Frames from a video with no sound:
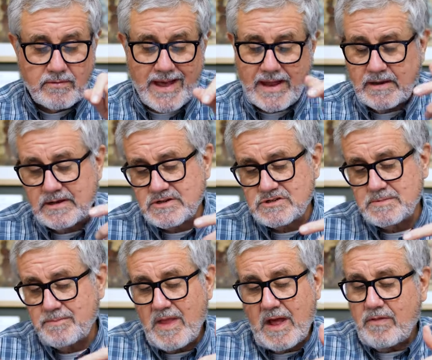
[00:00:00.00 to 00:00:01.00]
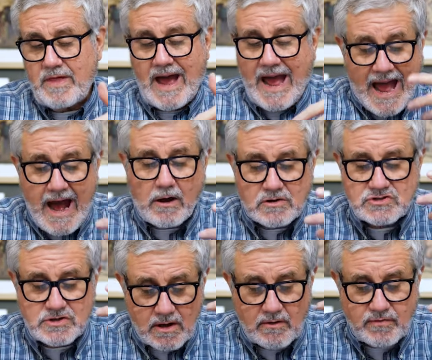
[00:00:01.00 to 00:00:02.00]
that is the
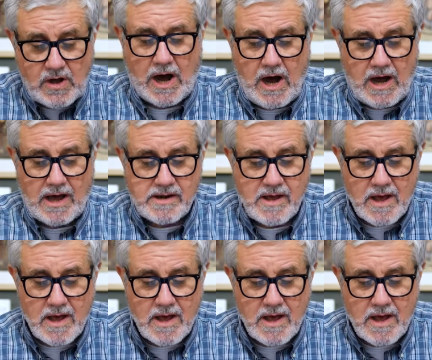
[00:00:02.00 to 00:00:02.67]
house of God,